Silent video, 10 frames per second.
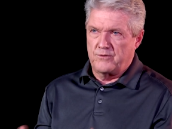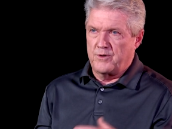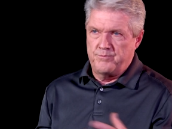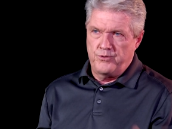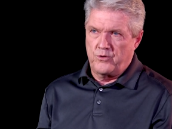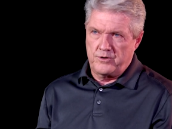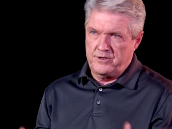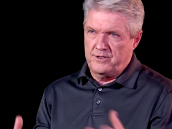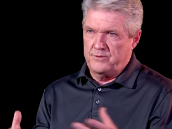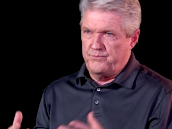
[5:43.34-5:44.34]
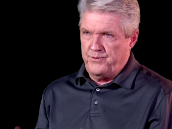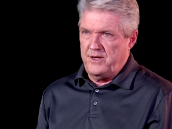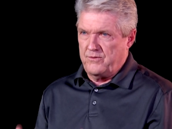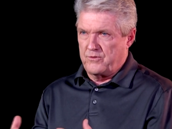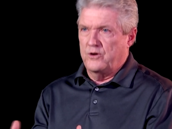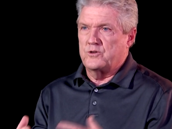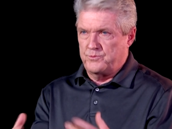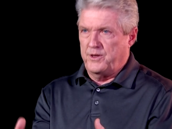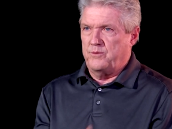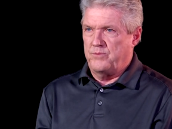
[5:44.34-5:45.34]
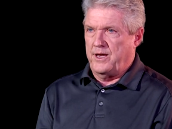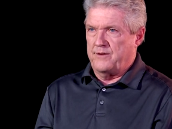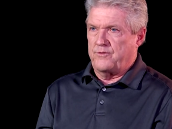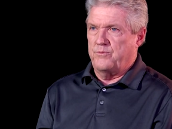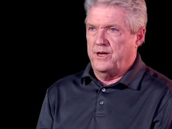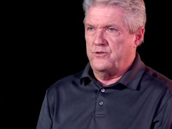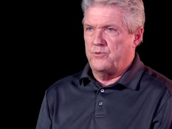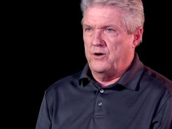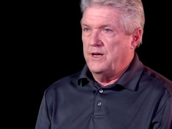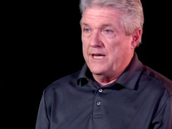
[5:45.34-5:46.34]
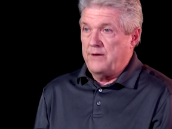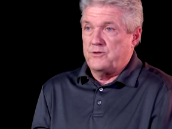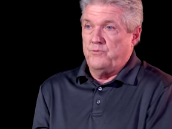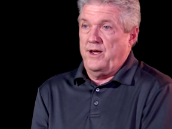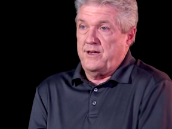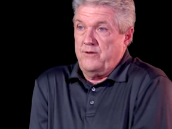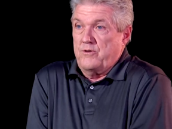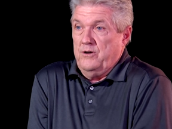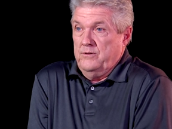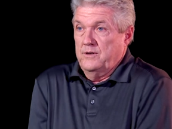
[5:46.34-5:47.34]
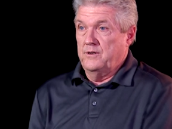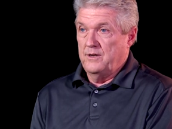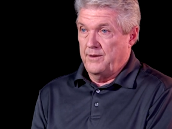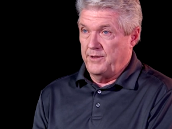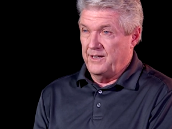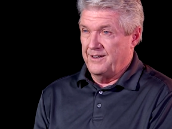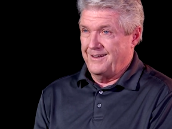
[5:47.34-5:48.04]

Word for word: and report on Pete Rose being banned from baseball. He was my hero. Sit back,